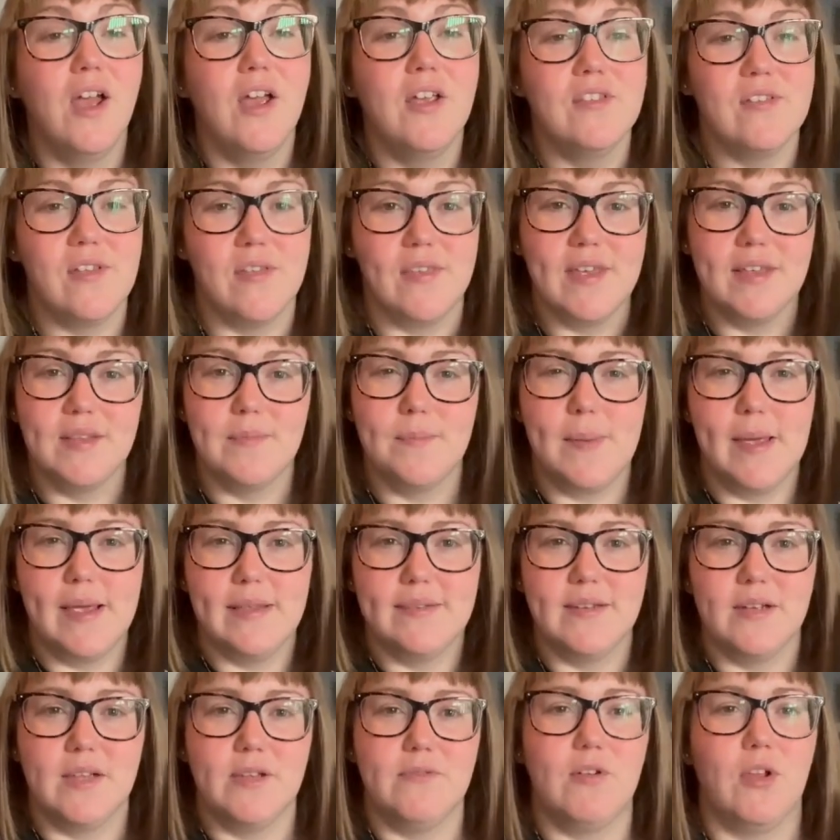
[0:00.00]
So this
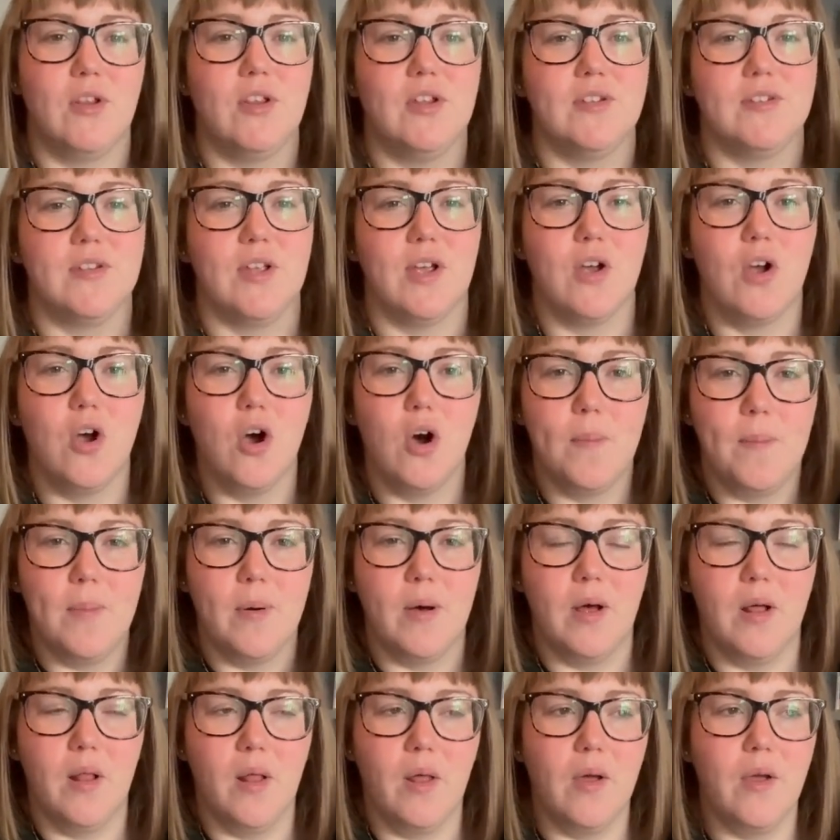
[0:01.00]
basically follows a
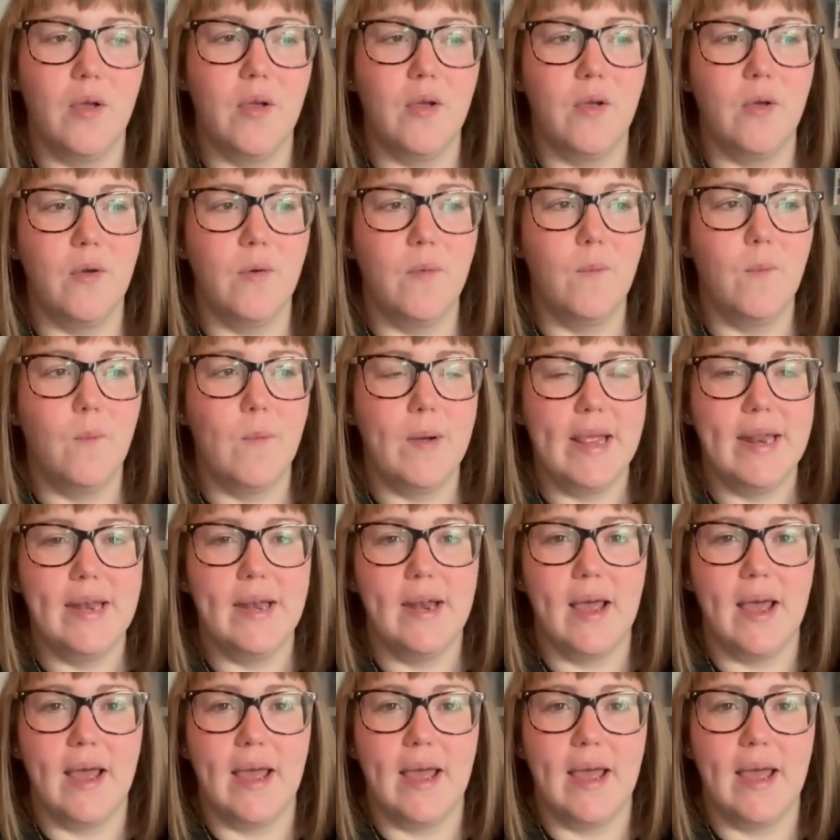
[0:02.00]
couple who win